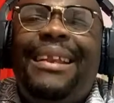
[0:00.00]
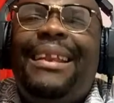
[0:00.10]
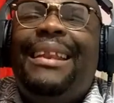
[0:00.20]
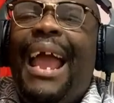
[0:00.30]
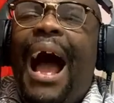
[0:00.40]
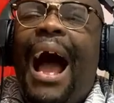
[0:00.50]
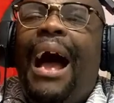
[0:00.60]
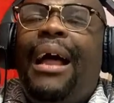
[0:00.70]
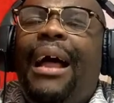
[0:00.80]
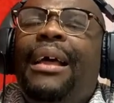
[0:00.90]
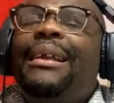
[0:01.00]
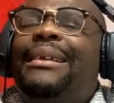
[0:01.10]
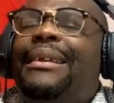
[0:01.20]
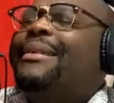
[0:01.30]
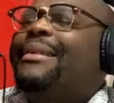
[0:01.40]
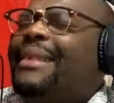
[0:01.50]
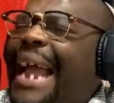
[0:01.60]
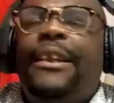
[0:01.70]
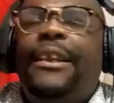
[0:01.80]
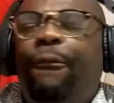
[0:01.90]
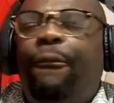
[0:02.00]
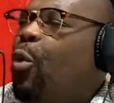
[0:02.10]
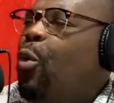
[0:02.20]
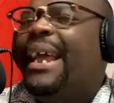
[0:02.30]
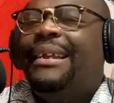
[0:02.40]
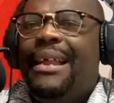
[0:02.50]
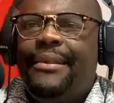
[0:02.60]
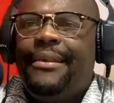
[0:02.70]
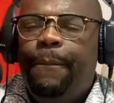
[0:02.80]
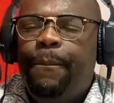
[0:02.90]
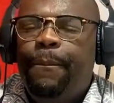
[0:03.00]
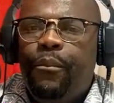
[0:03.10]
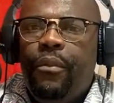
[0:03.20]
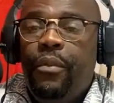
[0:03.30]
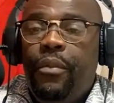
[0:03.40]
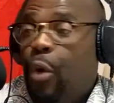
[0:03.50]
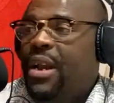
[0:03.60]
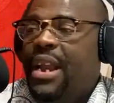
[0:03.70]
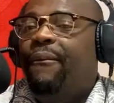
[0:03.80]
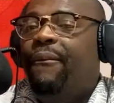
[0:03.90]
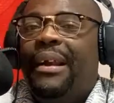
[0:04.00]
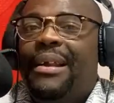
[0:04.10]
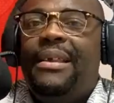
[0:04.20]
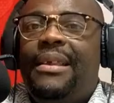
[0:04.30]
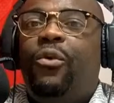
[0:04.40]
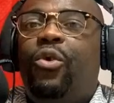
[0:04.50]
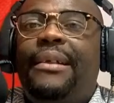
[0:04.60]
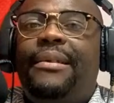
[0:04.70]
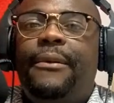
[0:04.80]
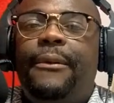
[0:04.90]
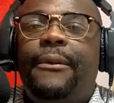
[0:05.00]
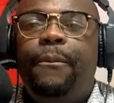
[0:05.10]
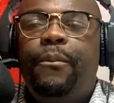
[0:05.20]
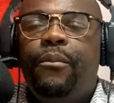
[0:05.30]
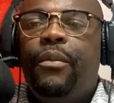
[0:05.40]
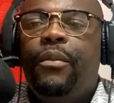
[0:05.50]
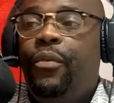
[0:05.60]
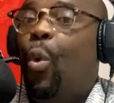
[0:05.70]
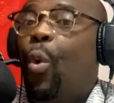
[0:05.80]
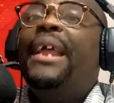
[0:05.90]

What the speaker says: they are designed for wickedness. They will never receive Christ. The way